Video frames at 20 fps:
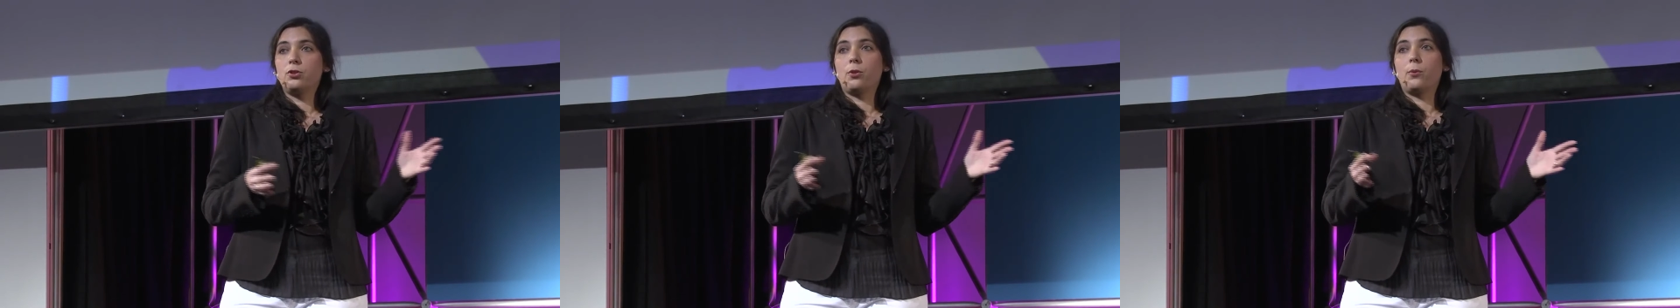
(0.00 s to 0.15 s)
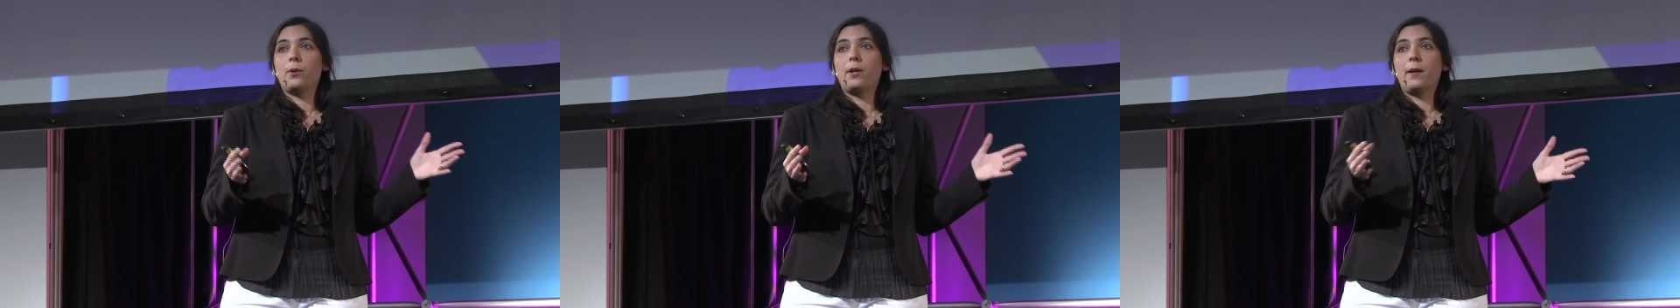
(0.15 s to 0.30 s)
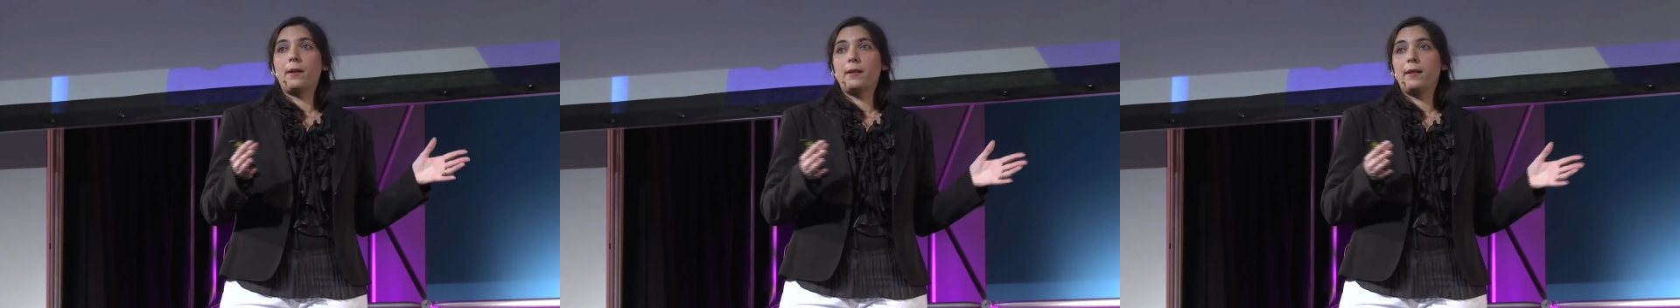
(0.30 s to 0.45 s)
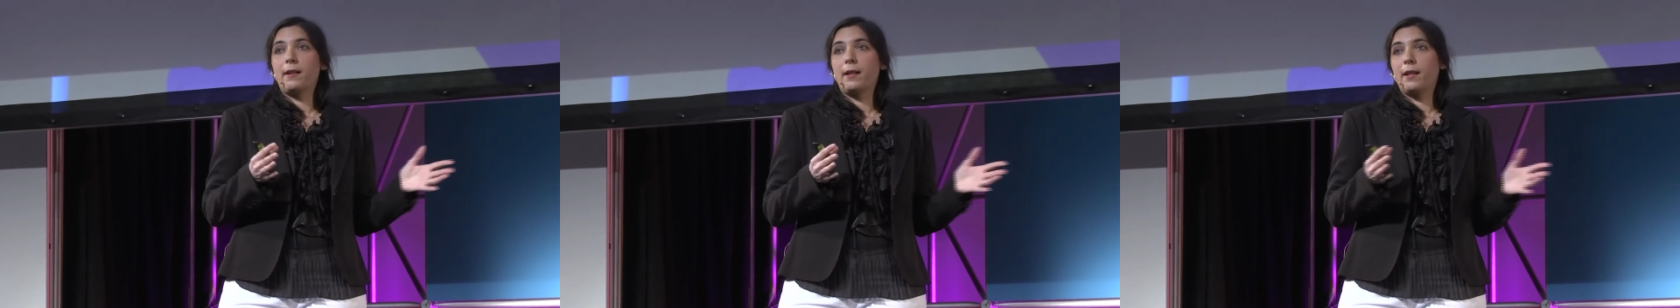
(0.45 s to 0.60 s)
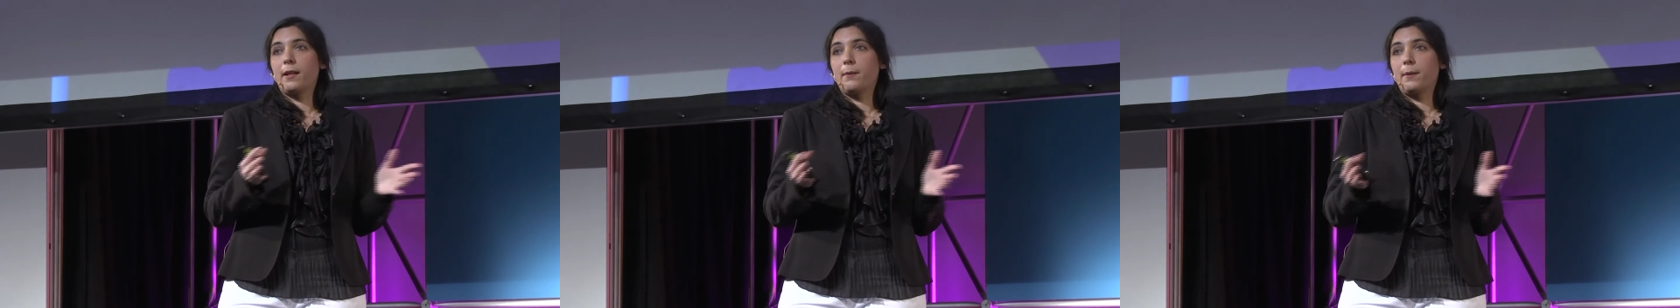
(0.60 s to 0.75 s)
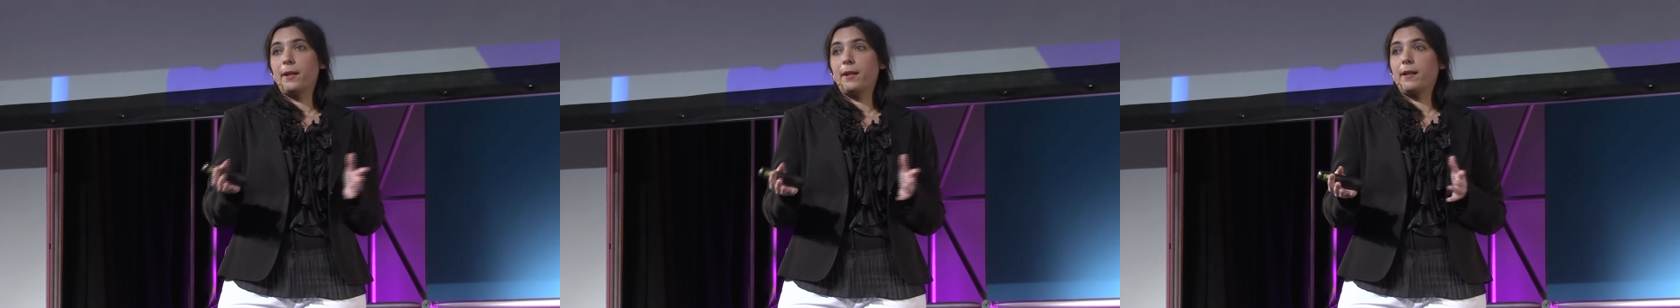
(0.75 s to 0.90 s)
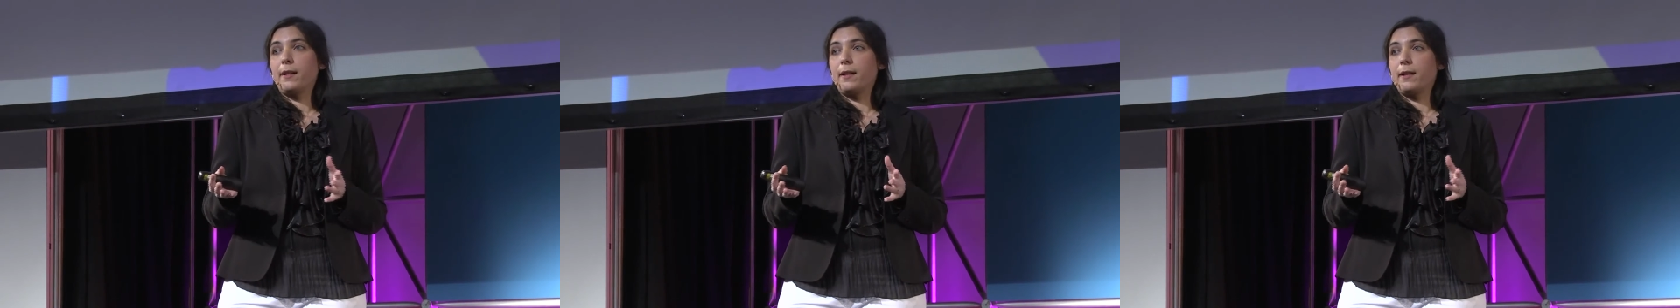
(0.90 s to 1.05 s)
evolve
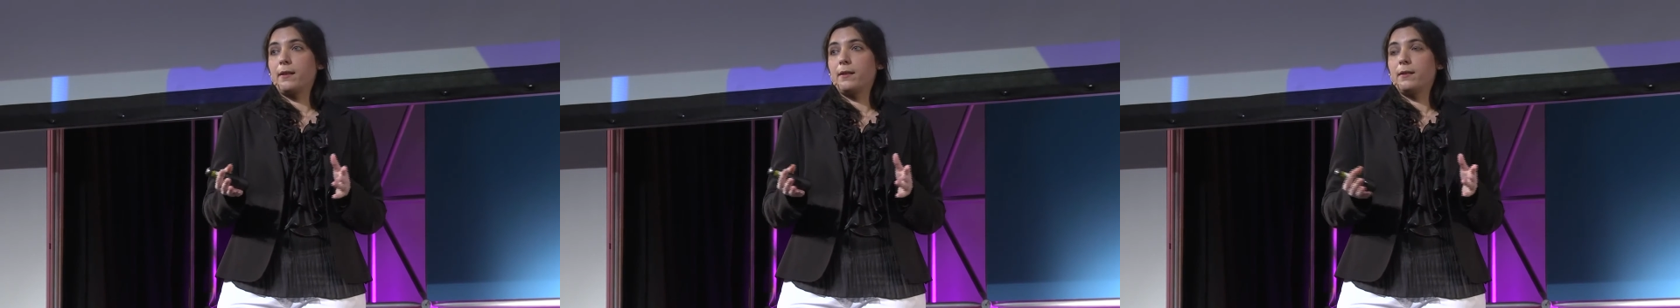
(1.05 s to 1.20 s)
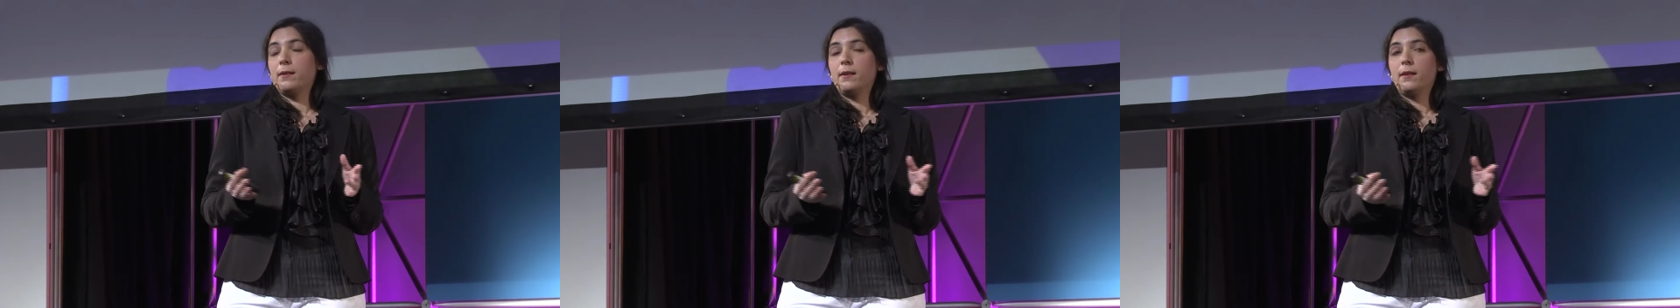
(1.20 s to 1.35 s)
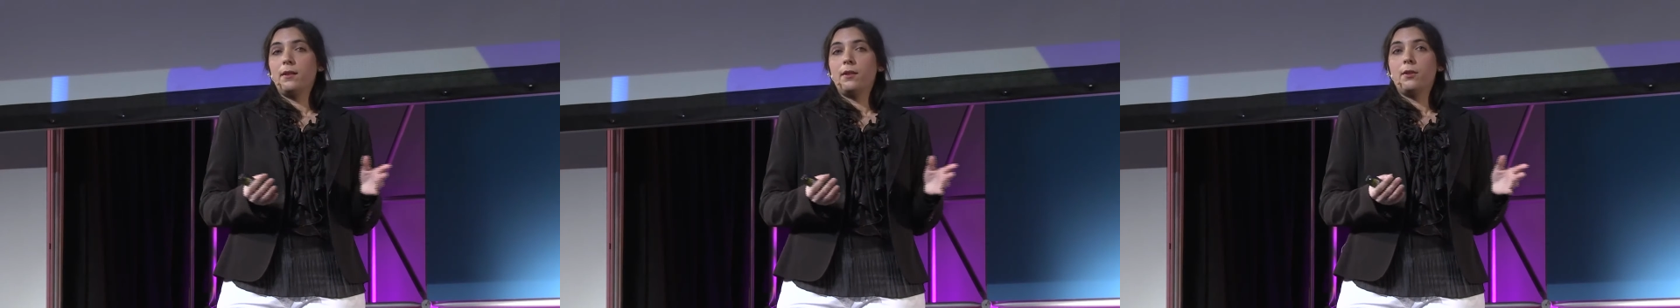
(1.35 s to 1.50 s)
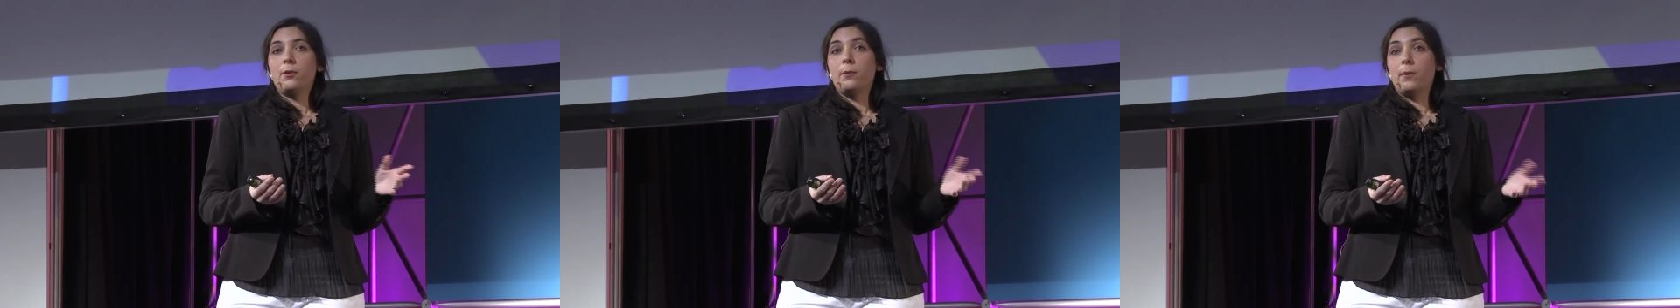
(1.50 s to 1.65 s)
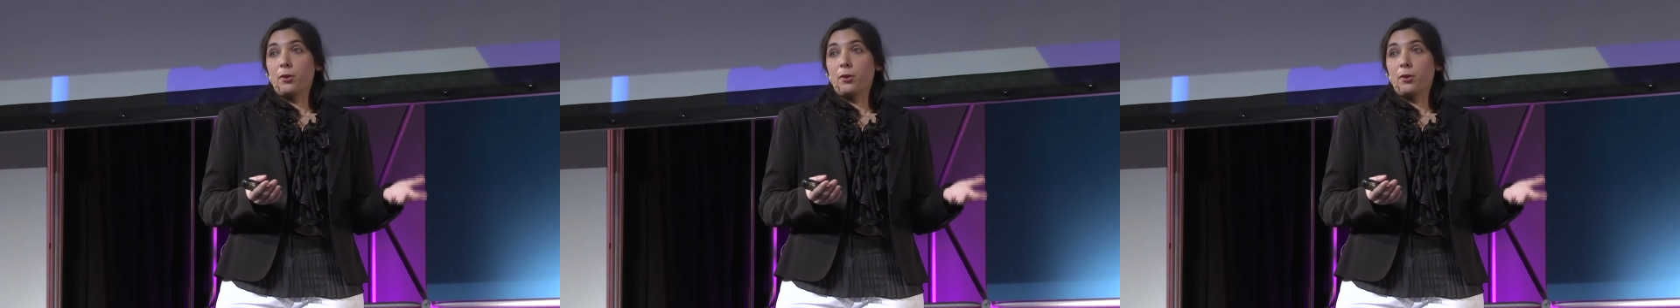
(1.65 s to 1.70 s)
over time.